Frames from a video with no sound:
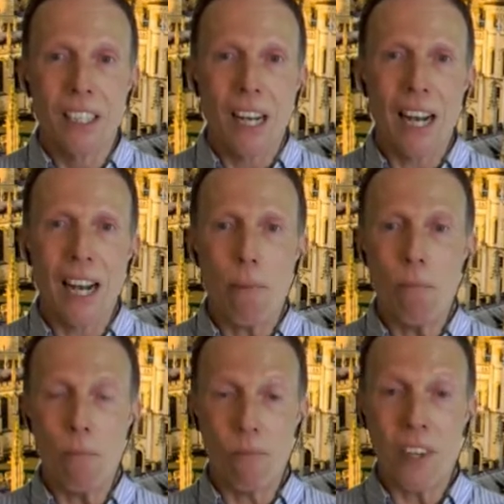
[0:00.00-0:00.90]
And
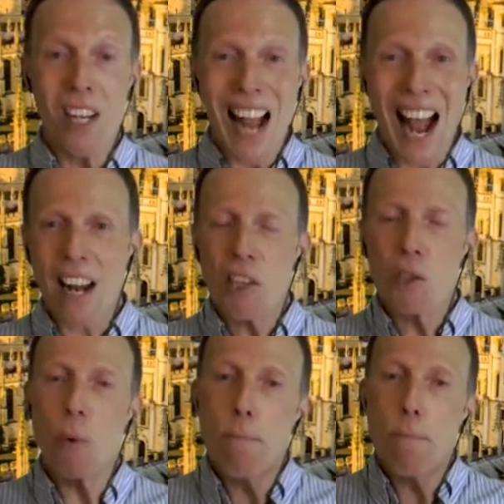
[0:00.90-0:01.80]
as
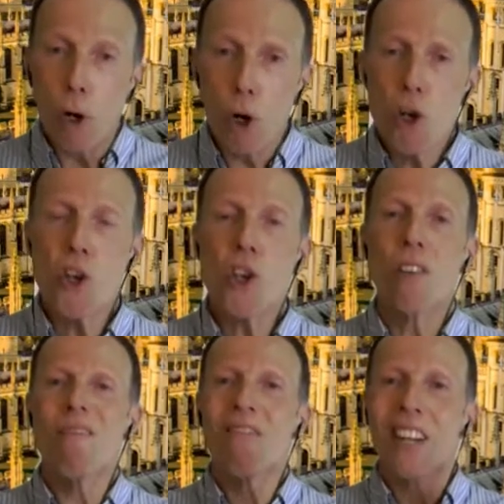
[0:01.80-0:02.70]
we
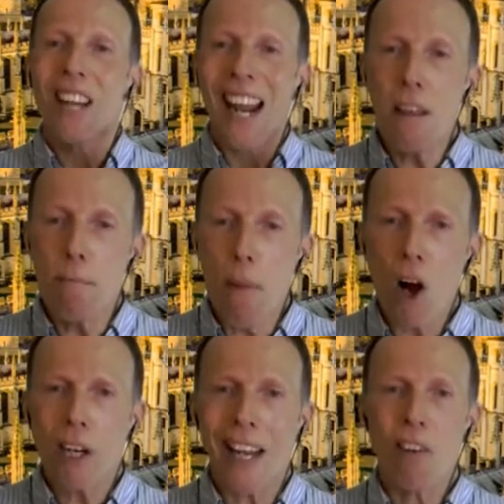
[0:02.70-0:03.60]
push in the
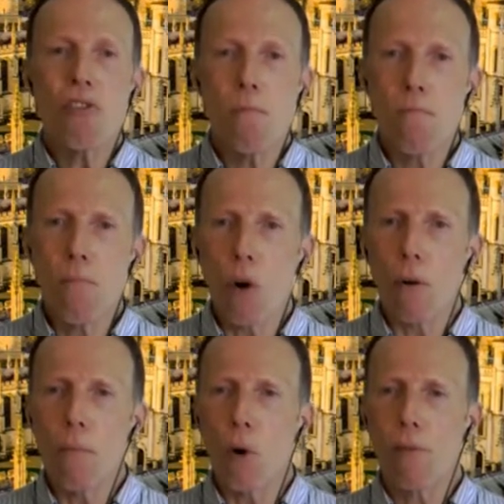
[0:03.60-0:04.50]
market to more
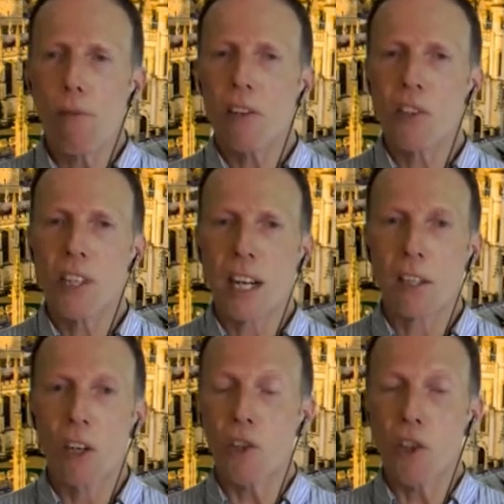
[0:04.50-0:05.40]
and more advanced
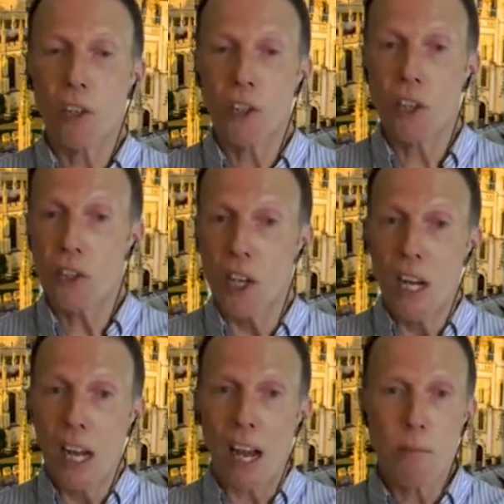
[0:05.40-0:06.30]
technologies,
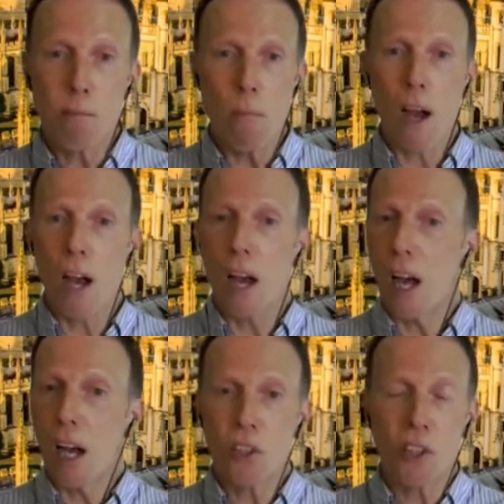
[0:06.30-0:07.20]
as
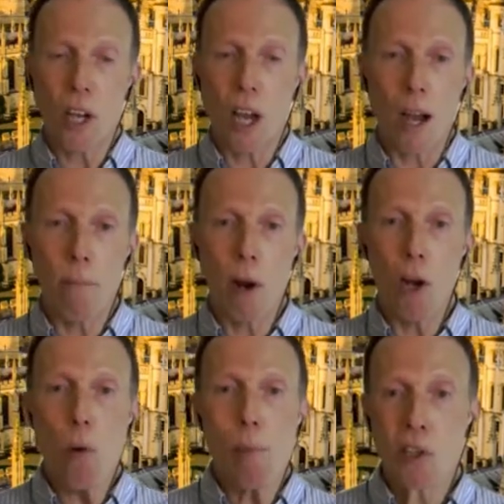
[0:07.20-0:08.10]

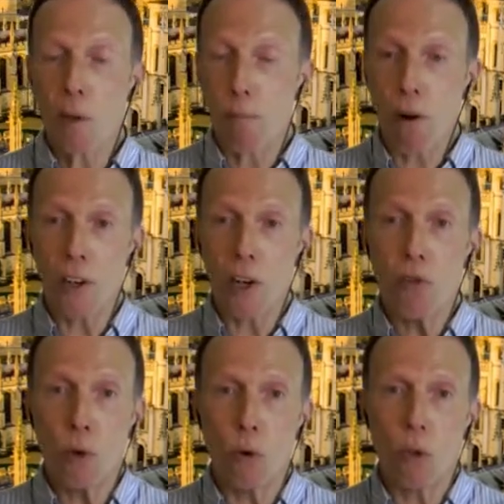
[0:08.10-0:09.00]
Lopez de Prado
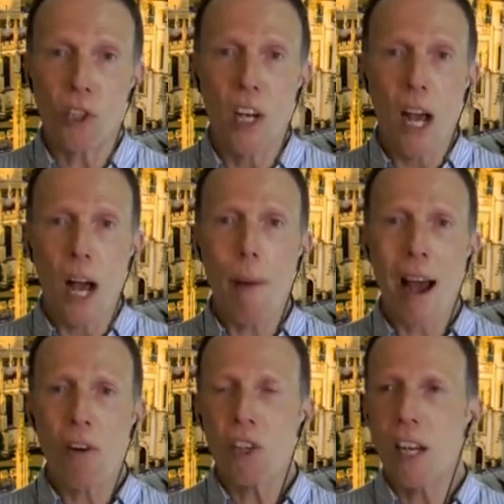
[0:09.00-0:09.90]
talks
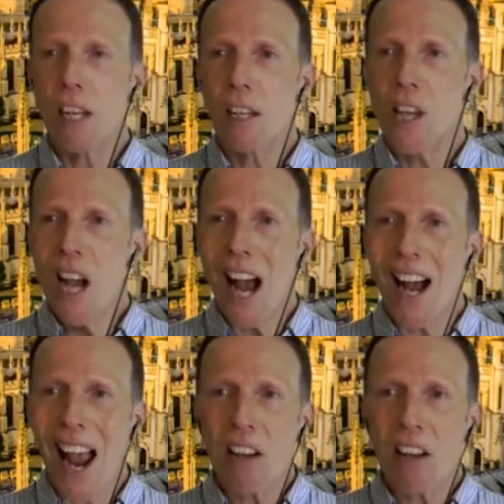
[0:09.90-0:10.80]
about in his
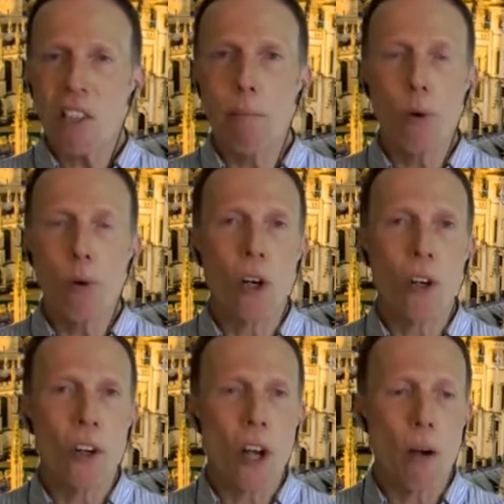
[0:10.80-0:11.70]
excellent book
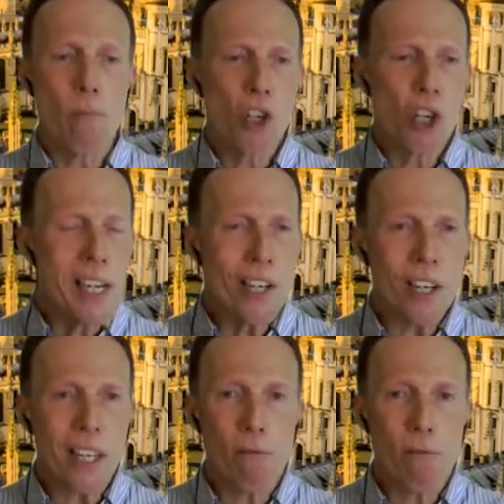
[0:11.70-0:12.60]
on machine learning in